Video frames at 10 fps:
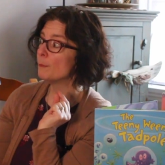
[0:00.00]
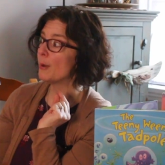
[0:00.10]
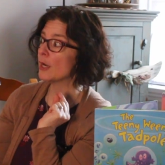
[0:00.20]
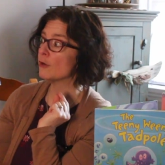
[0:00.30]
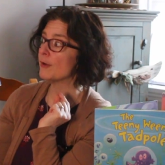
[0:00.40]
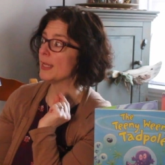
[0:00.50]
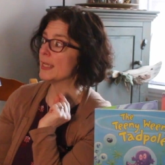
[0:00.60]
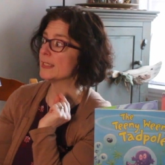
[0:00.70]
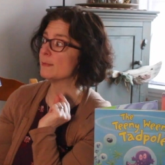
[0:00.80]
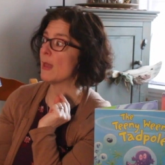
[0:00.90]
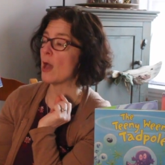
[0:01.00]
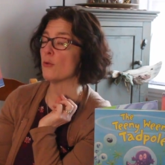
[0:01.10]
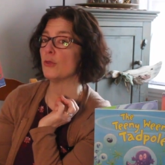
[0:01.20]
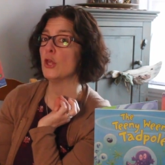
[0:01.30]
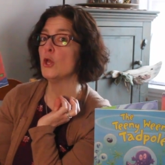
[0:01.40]
puckering his
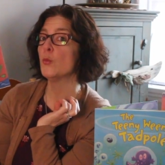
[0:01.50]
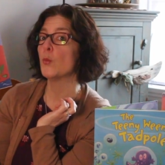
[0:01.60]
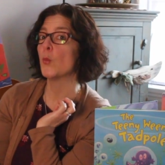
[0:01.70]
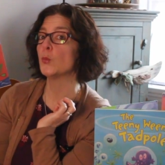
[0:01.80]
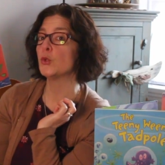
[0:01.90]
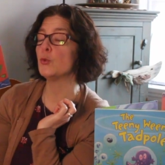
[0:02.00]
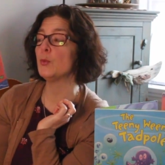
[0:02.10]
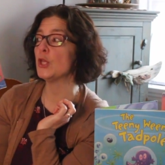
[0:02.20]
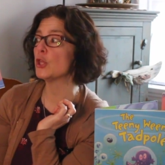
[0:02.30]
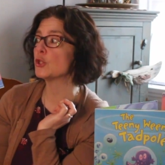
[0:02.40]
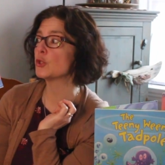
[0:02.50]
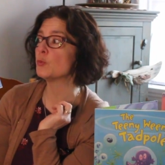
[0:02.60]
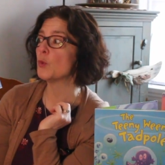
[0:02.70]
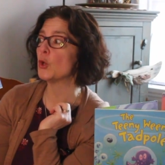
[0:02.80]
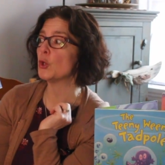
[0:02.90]
mouth to be the
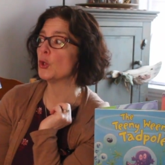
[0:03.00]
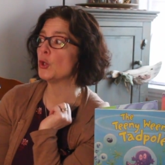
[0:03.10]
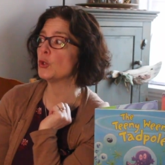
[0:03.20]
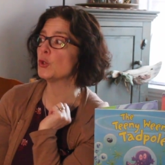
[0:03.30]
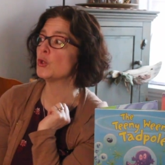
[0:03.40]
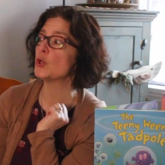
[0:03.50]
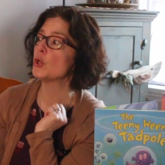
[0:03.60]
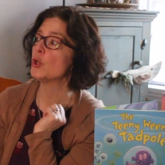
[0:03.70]
smallest,